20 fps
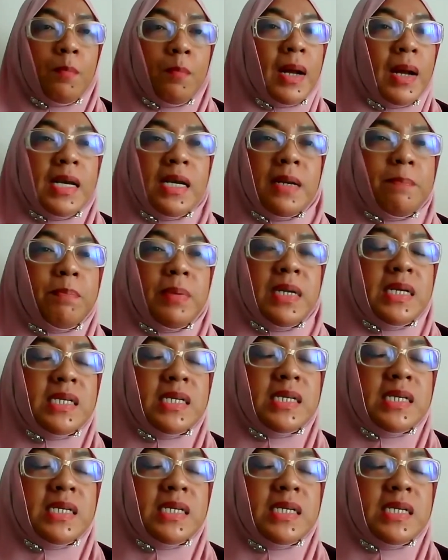but the
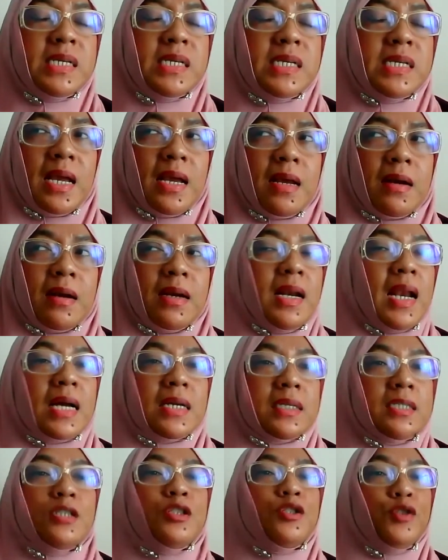police is like
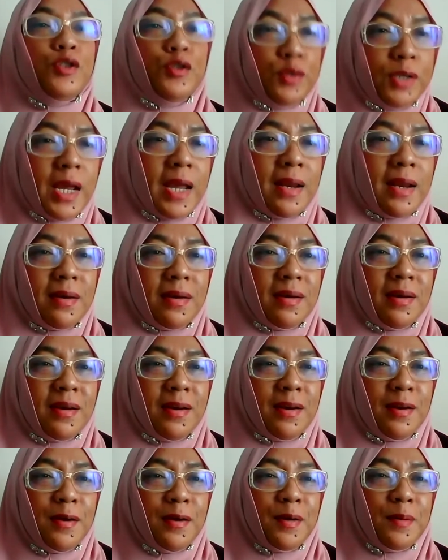reluctant to do that
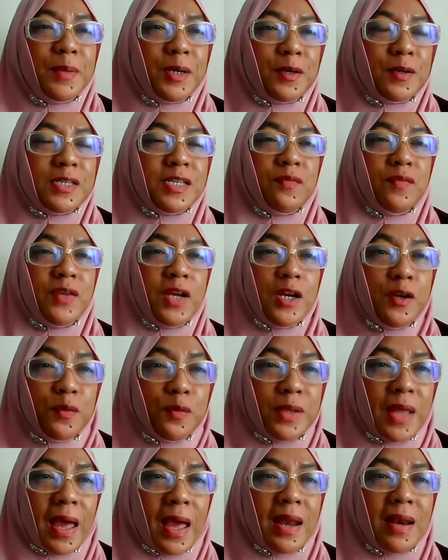because if they
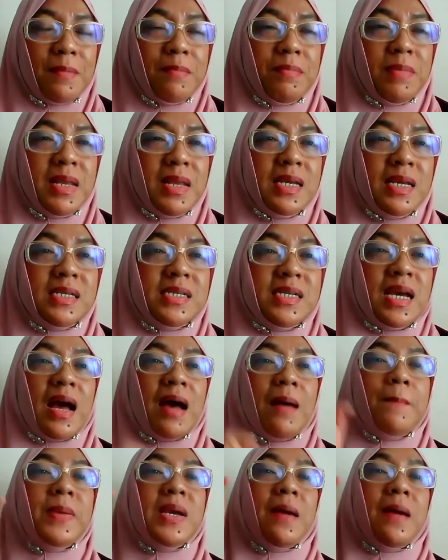do that, meaning they
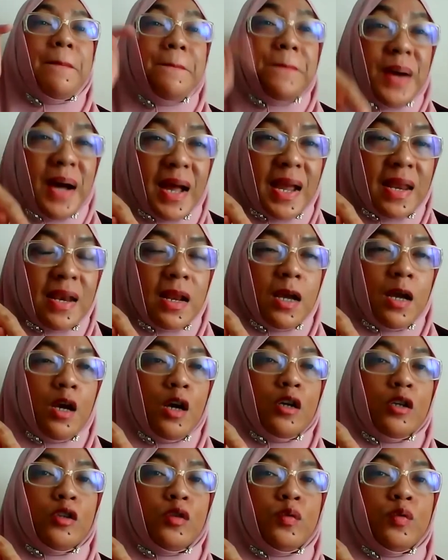are being abide
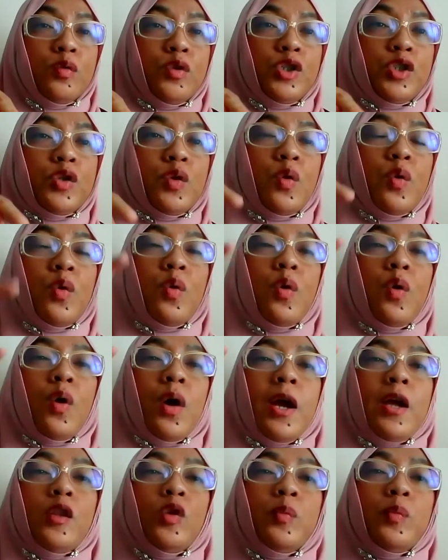to show
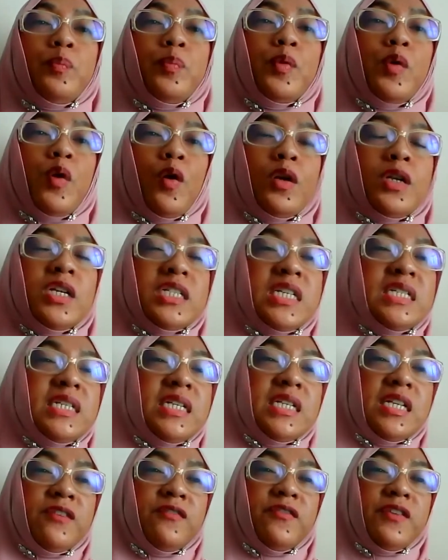and to put all the
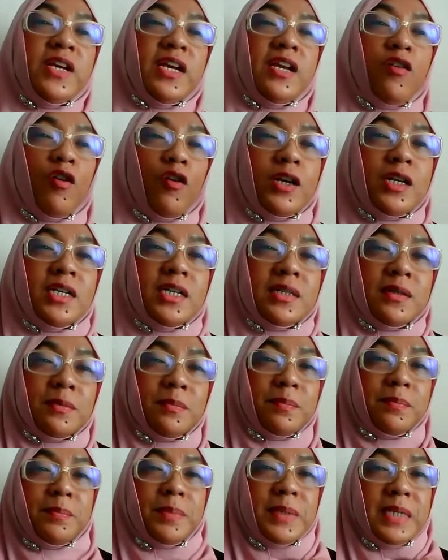CCTV in all the
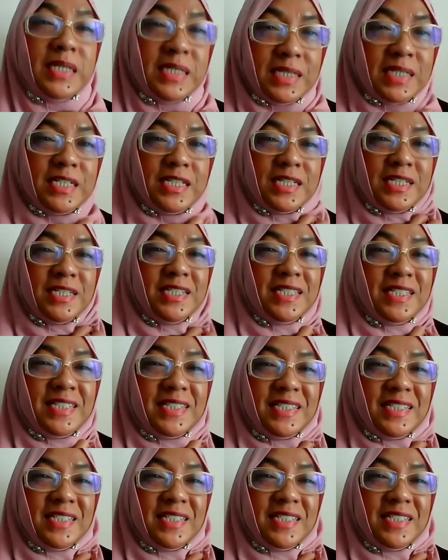police station.